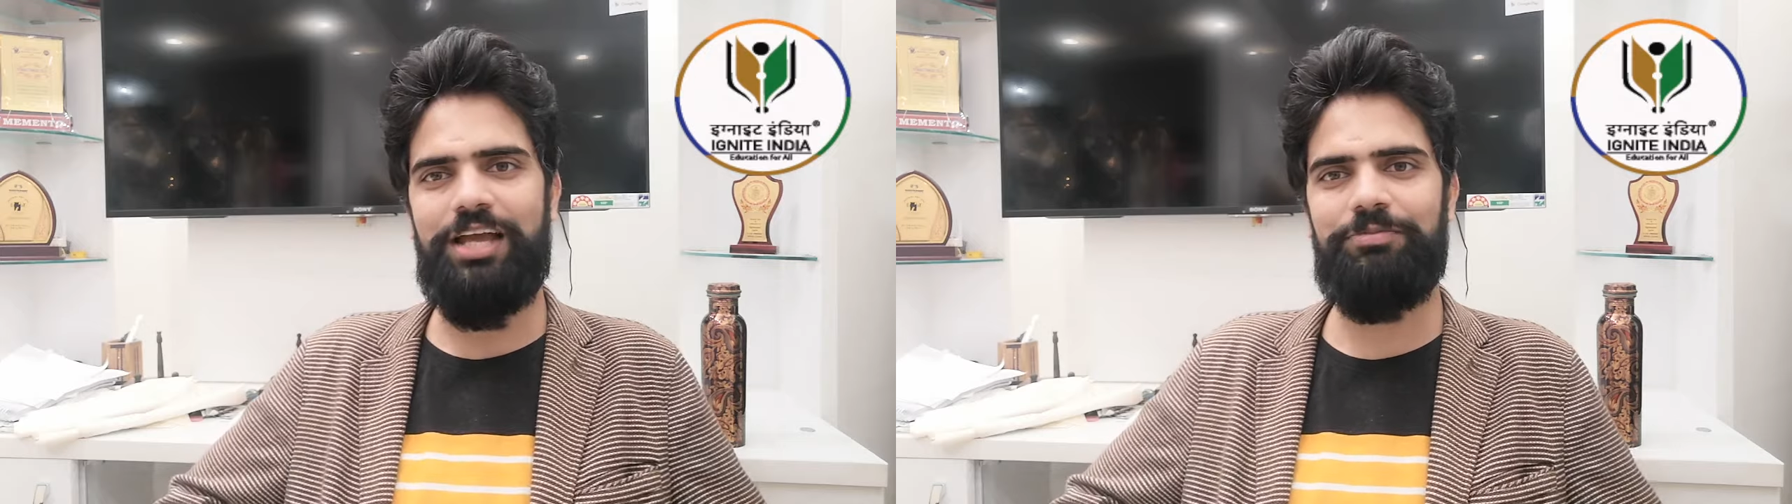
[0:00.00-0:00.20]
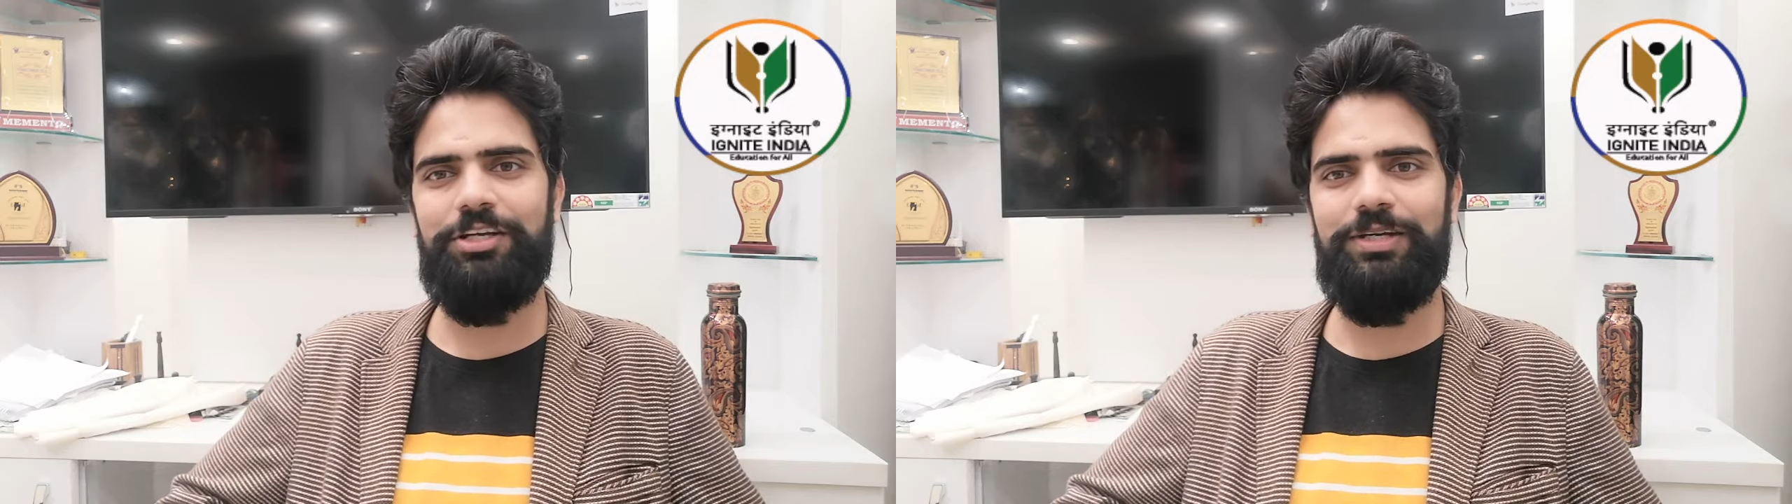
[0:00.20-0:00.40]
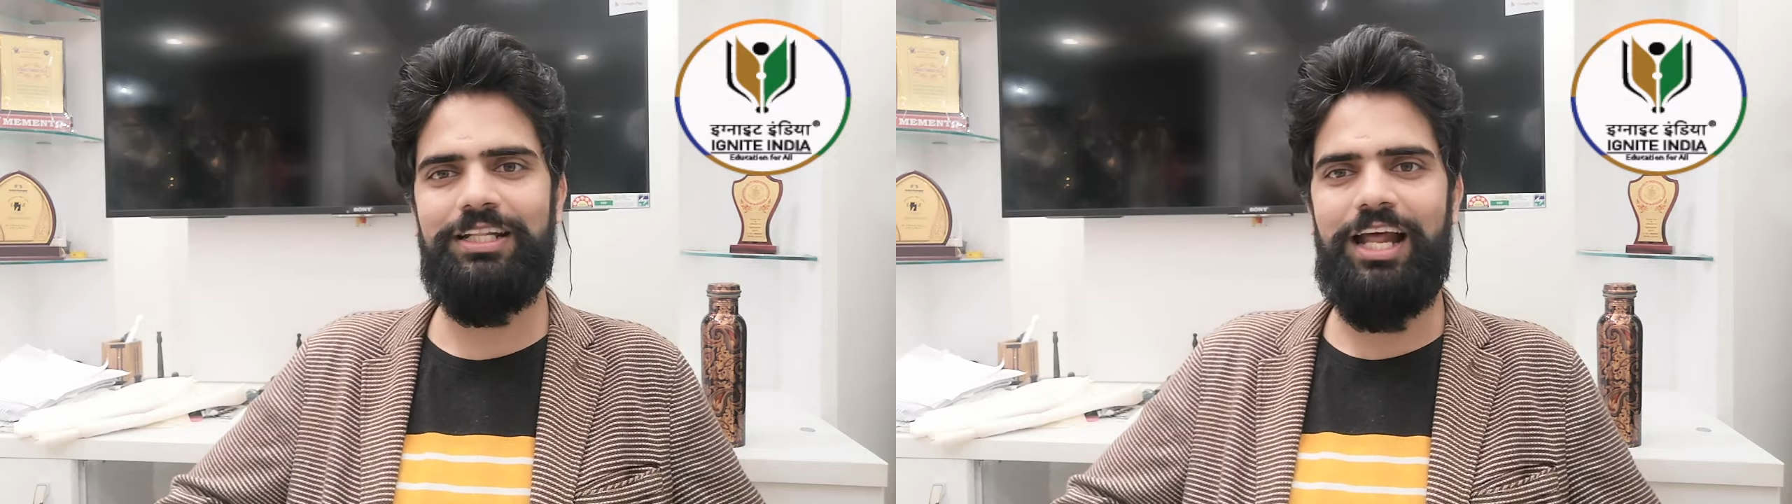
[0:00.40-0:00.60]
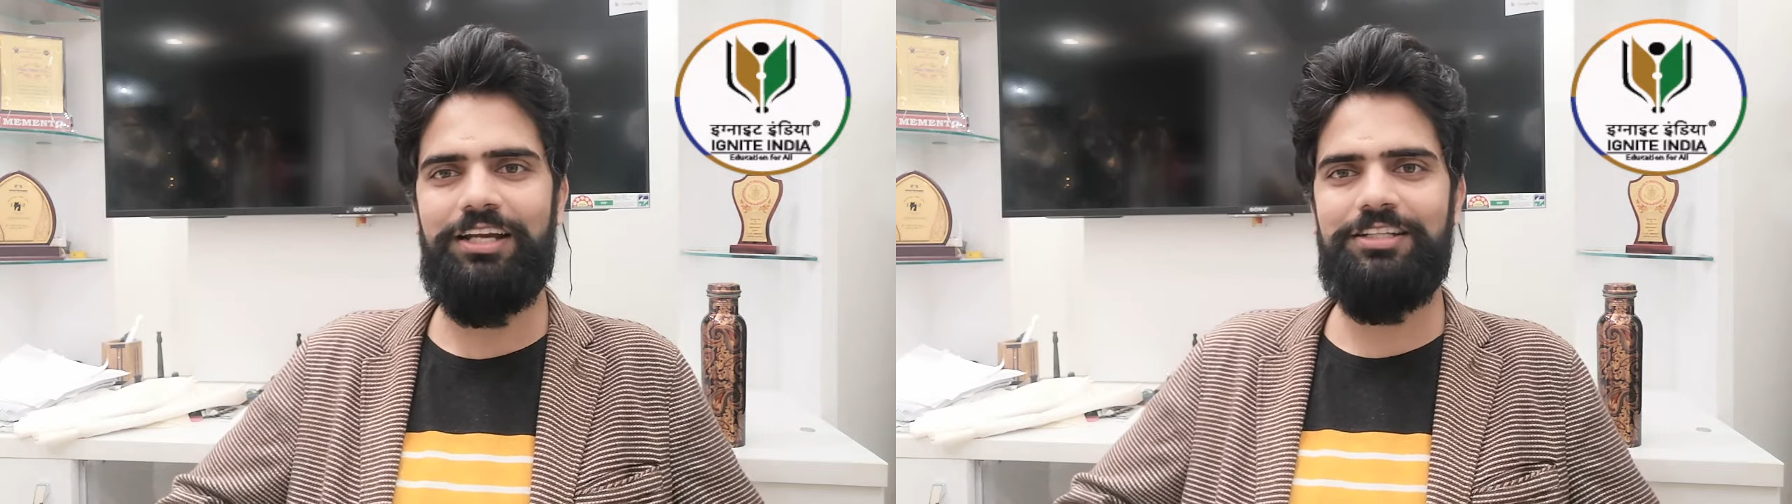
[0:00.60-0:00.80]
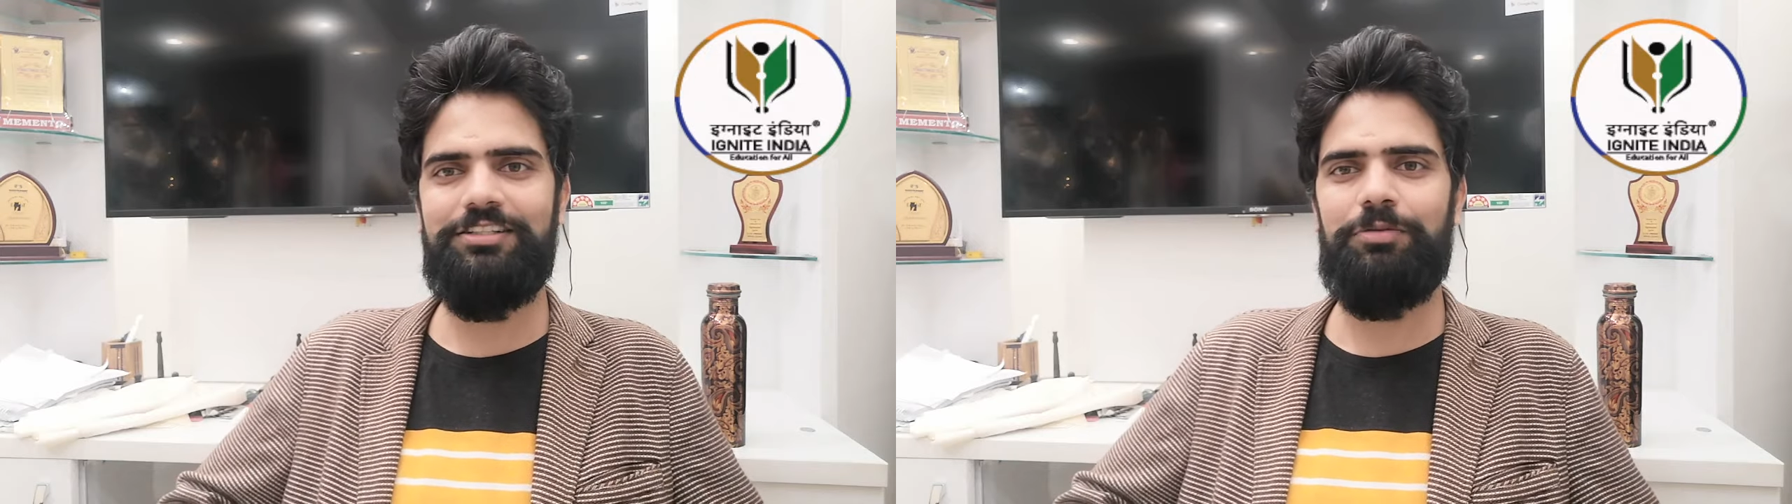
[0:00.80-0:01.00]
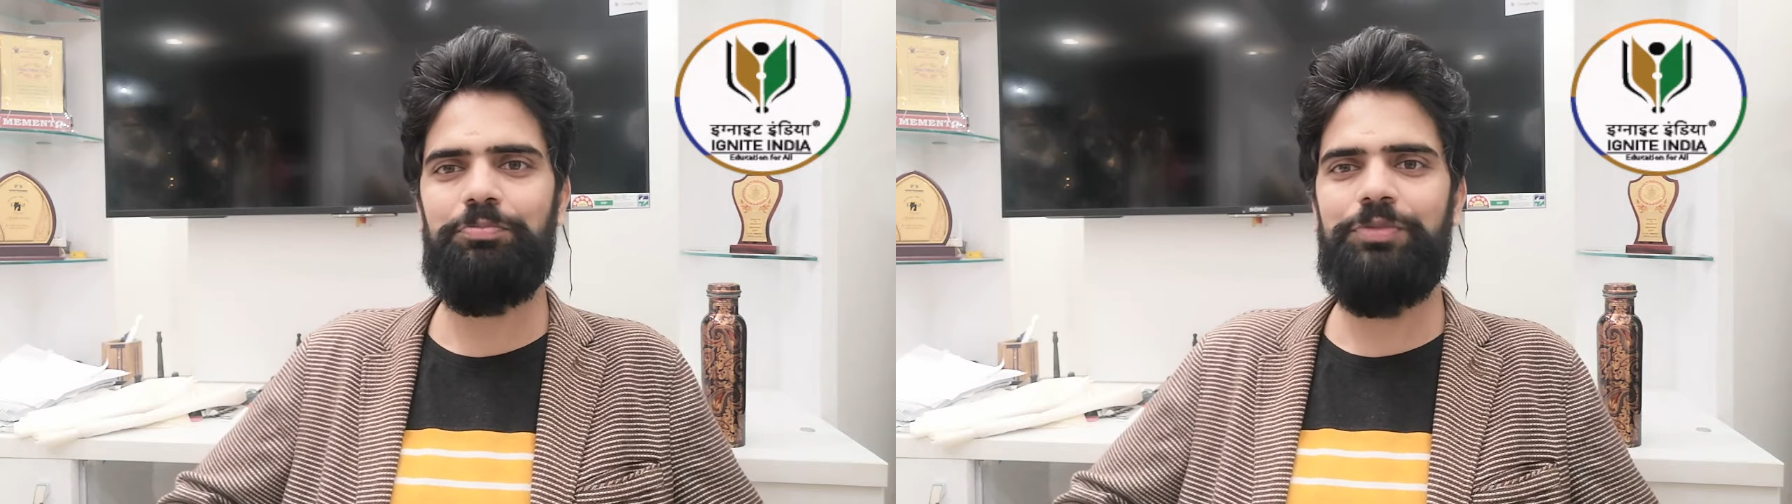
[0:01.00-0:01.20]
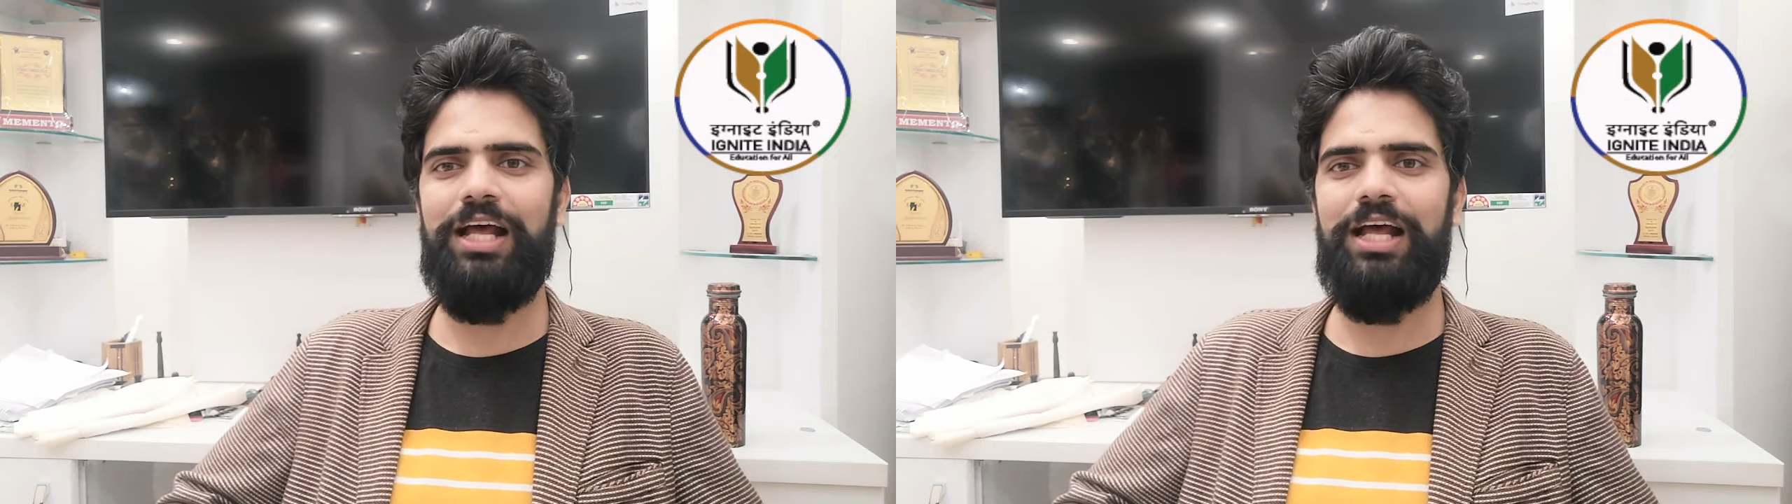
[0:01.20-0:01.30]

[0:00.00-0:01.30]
I have given that is the